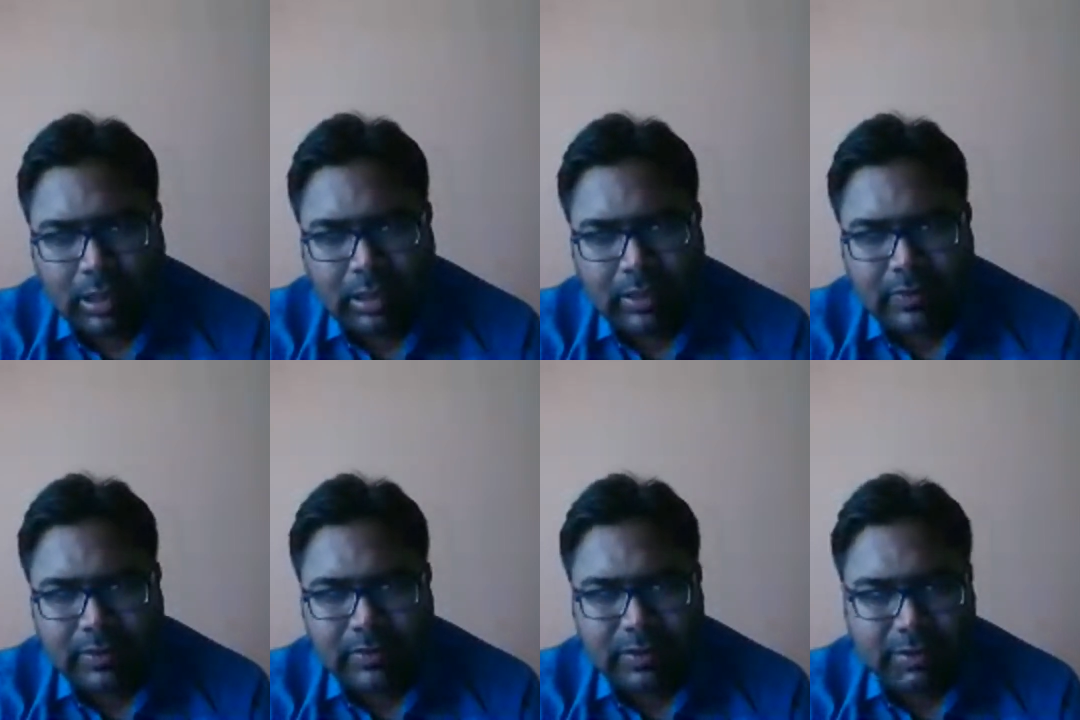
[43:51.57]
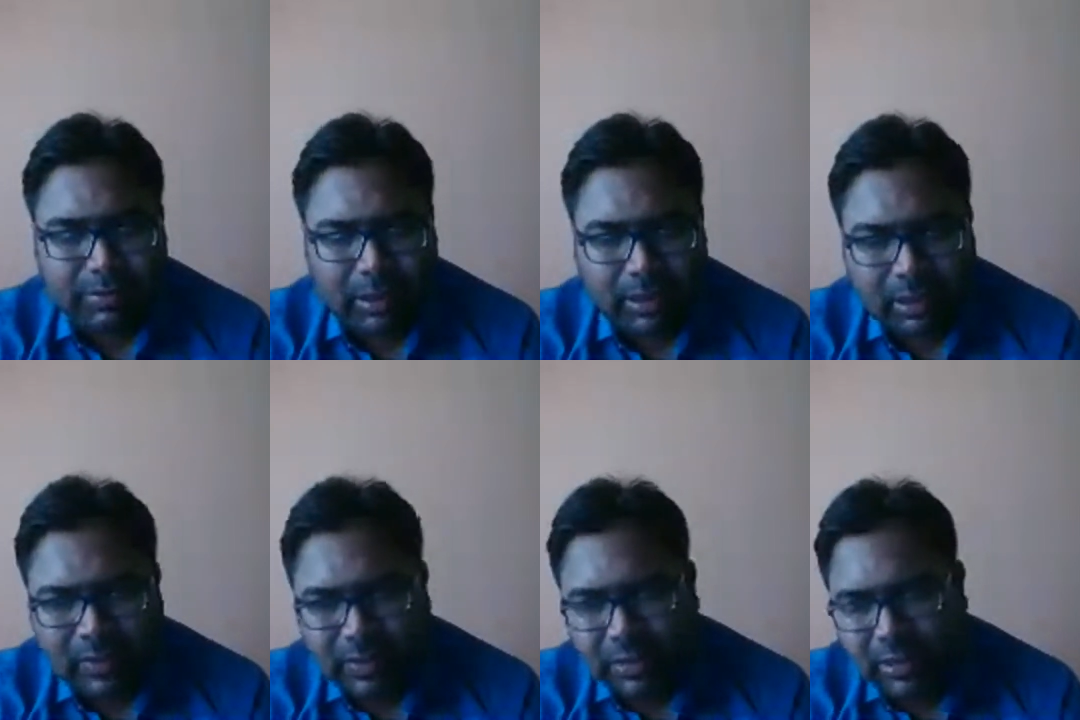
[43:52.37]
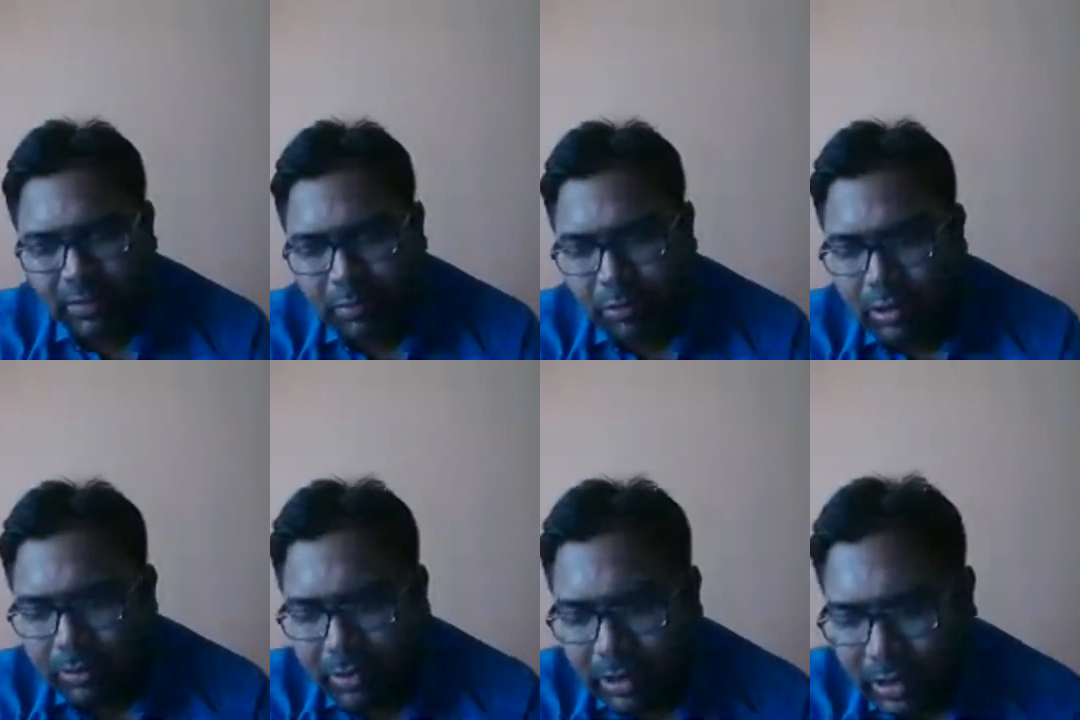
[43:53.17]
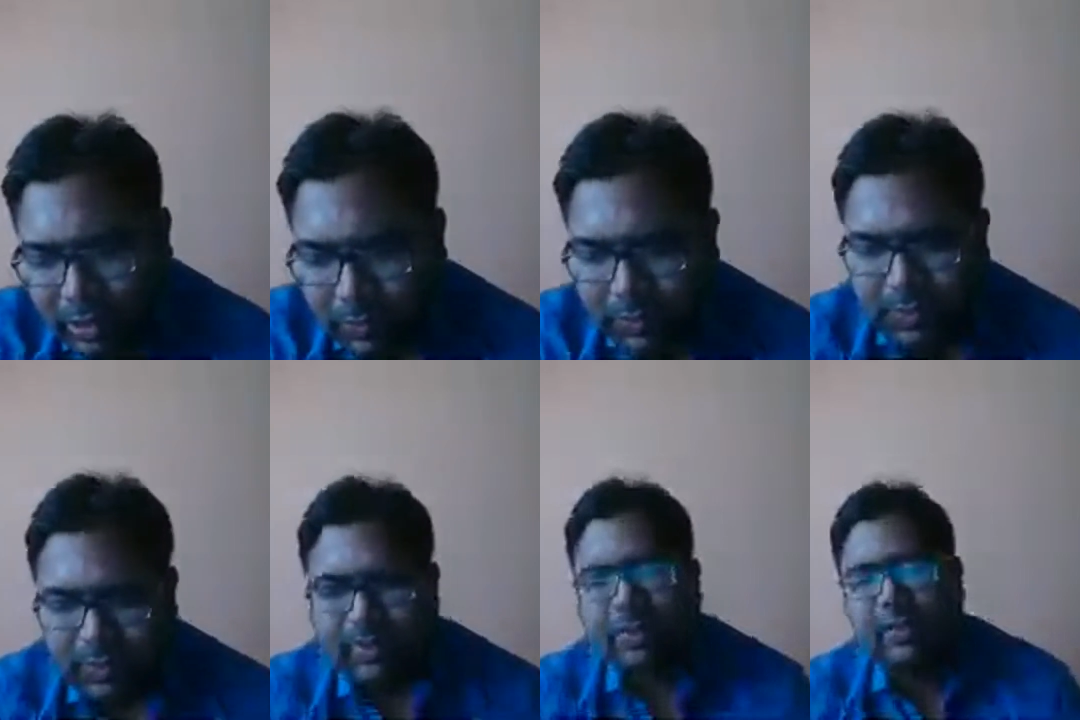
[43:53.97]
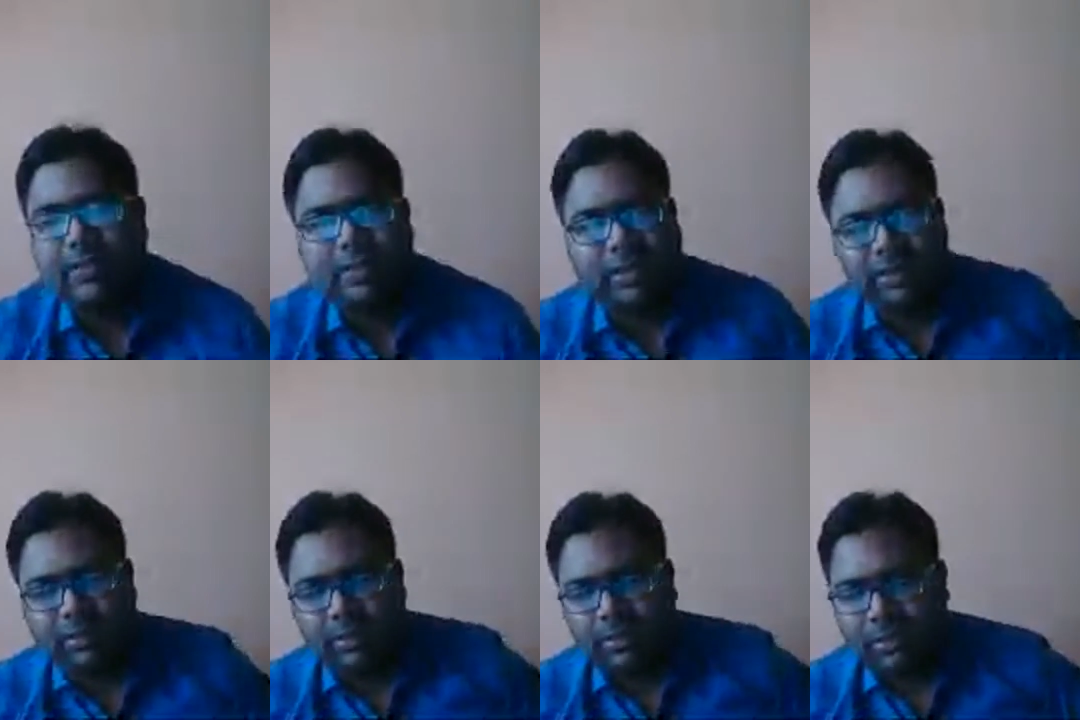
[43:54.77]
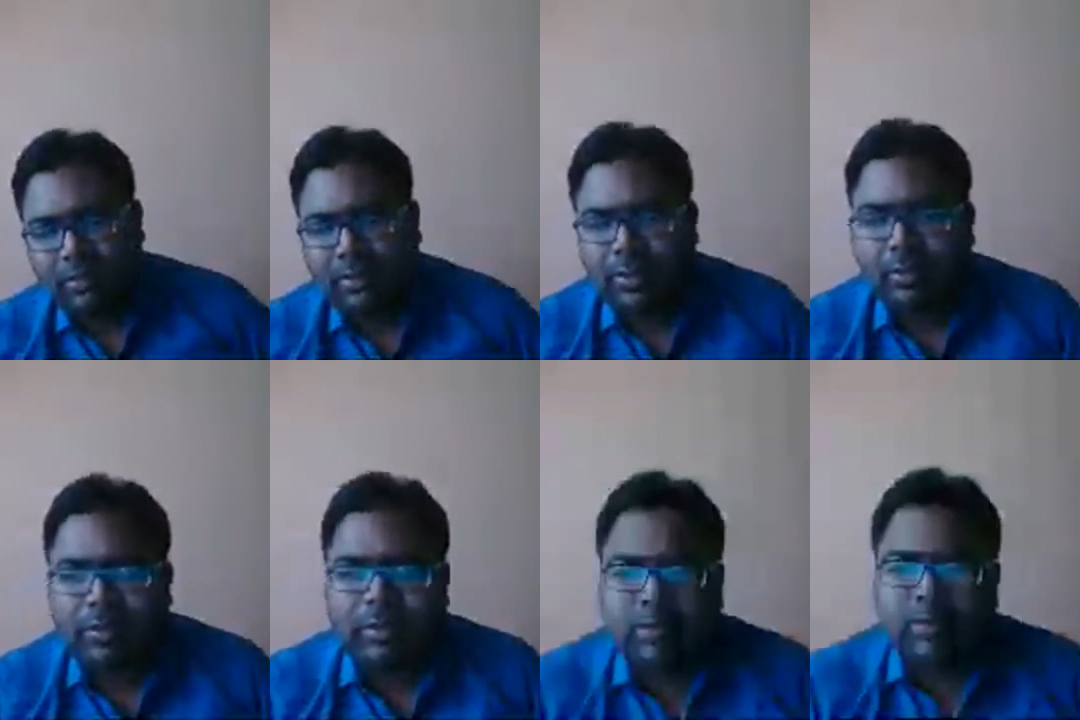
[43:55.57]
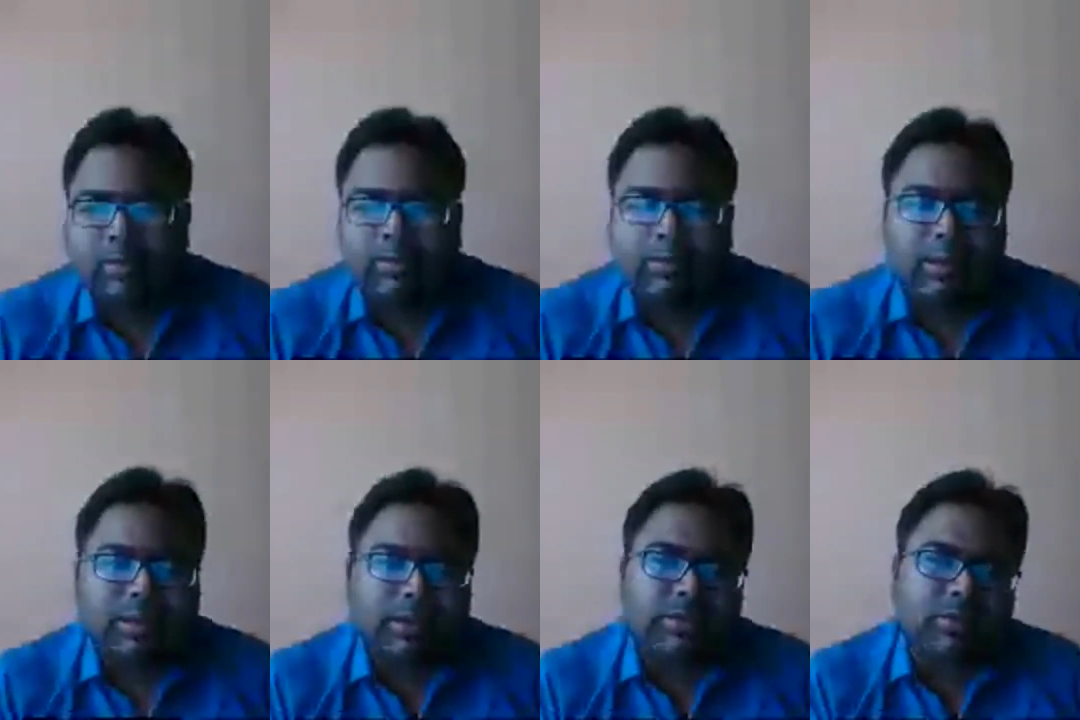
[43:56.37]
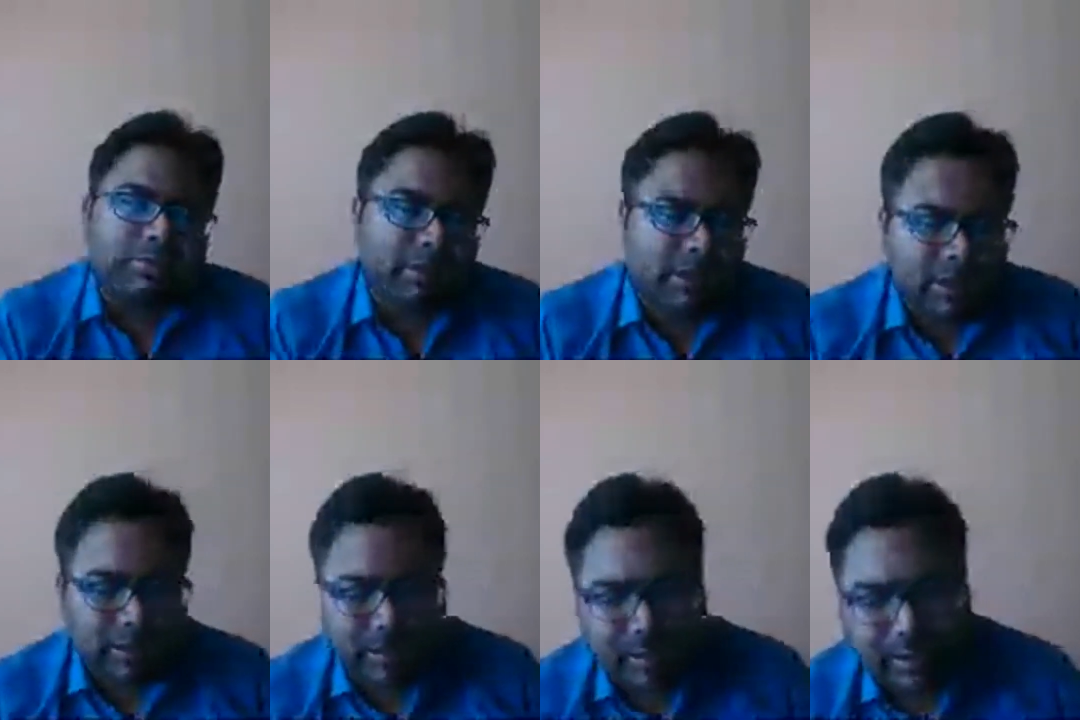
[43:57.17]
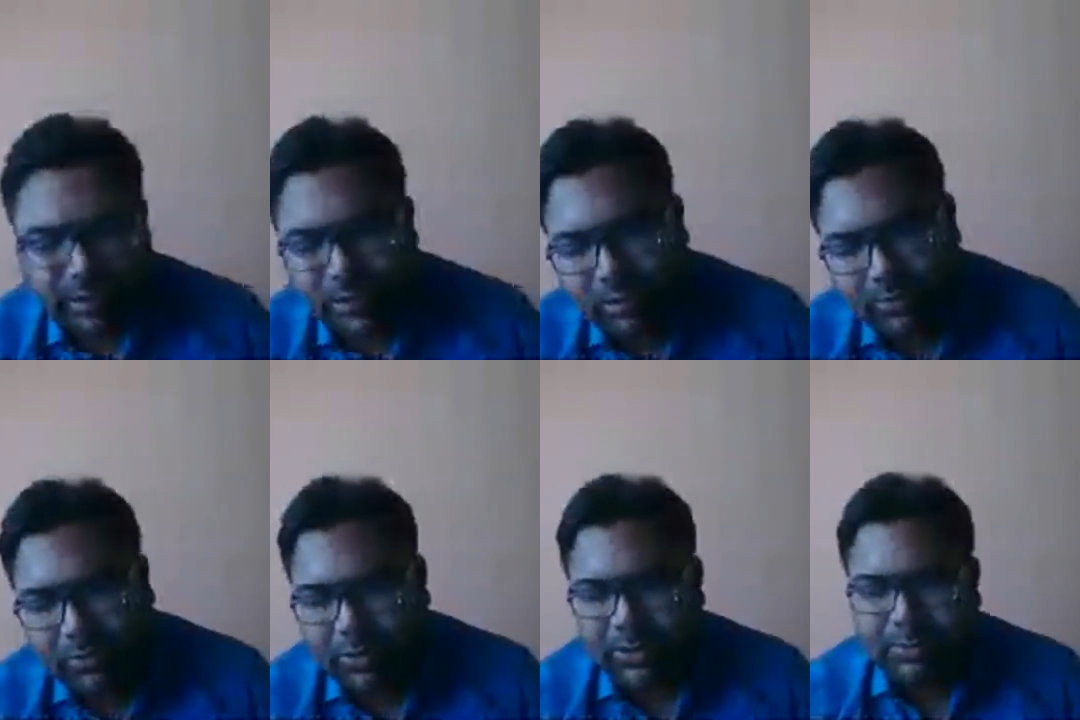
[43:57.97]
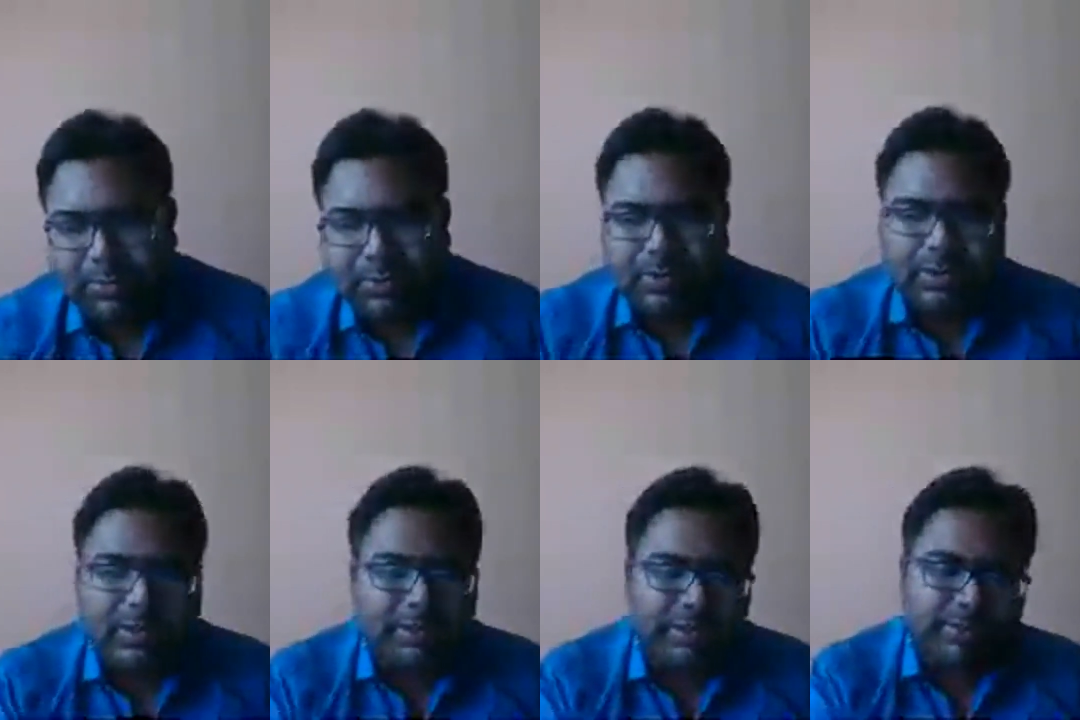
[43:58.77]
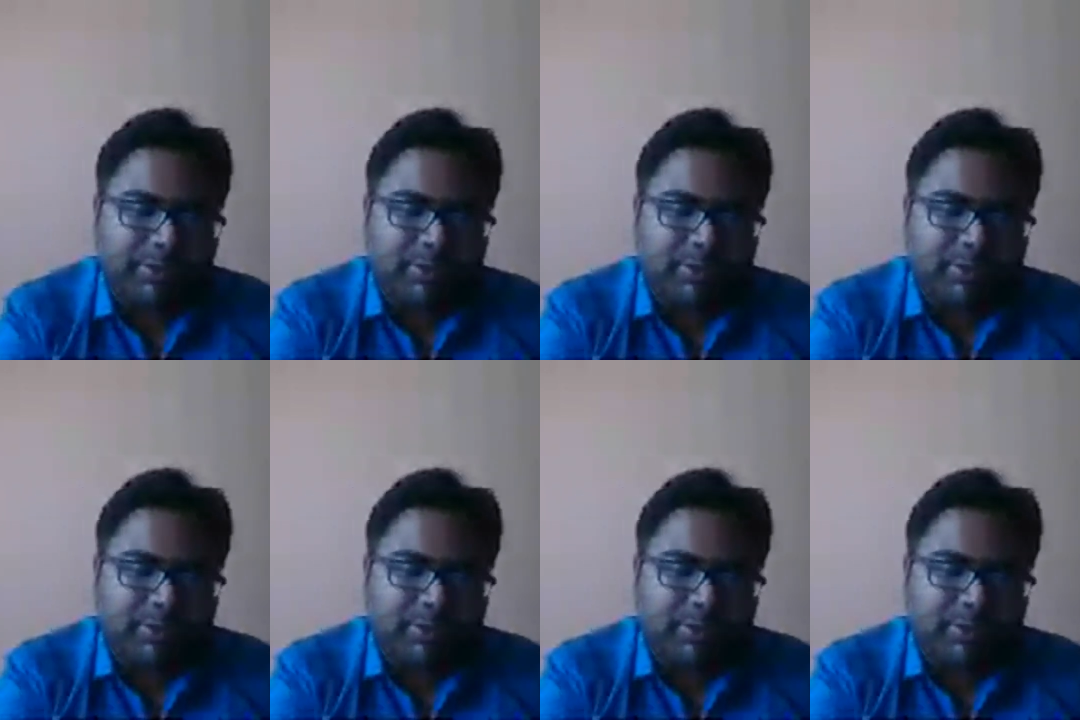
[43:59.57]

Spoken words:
Unless, see, understanding programming languages are easier. But computer architecture you have to explicitly read